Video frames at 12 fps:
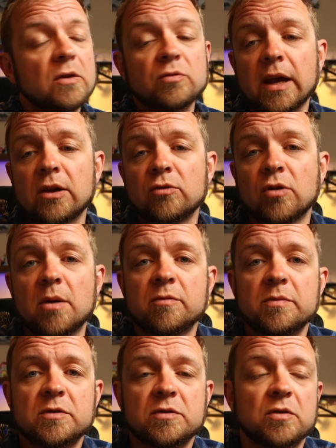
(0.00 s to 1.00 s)
drag and
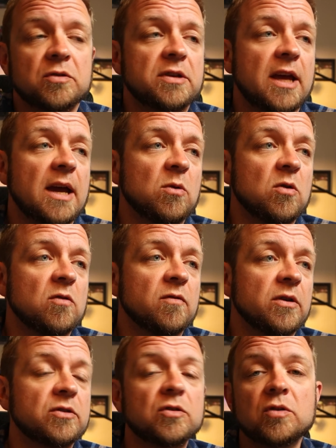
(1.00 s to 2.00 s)
drop from the search tab
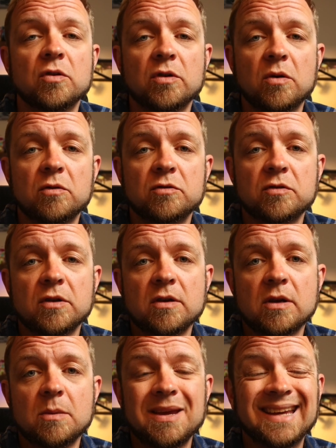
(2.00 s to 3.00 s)
over to your node so that
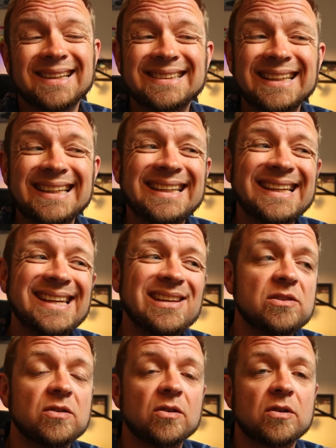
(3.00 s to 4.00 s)
you can make linking
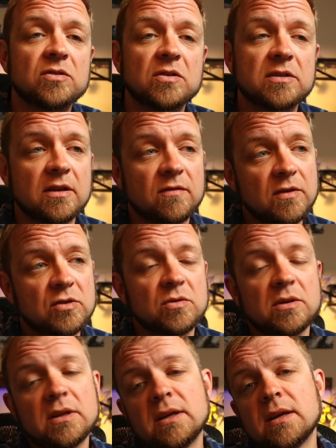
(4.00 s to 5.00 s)
easier because you can see it
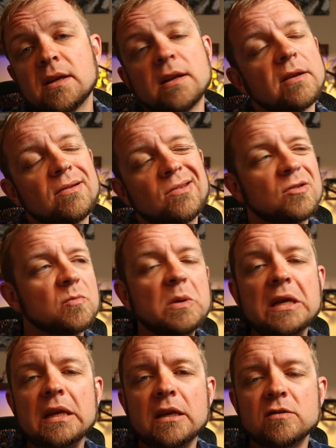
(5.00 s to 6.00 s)
visually,
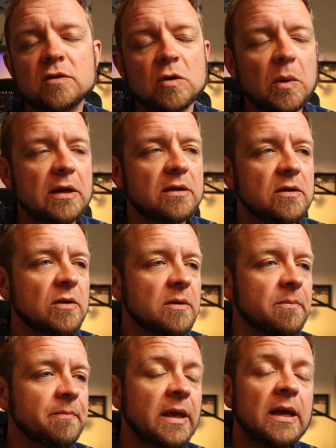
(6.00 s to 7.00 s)
just be an easier way to do
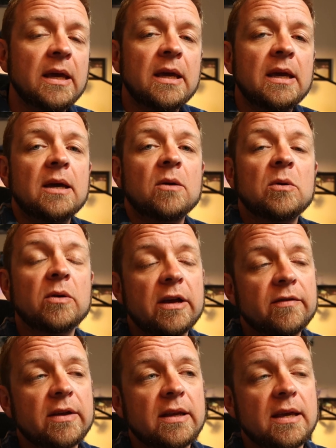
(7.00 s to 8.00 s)
it. We
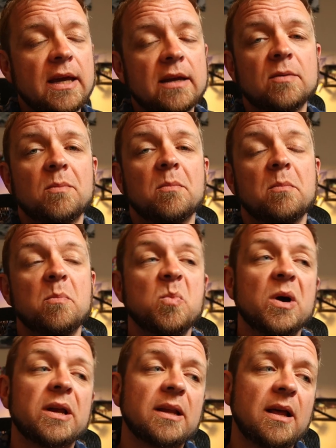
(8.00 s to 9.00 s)
don't have that yet,
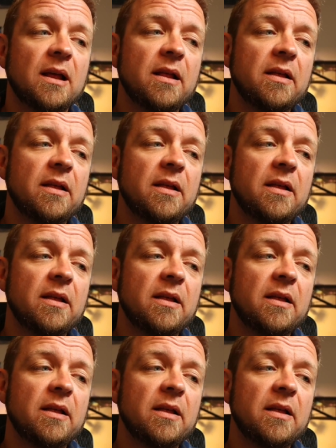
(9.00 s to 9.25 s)
but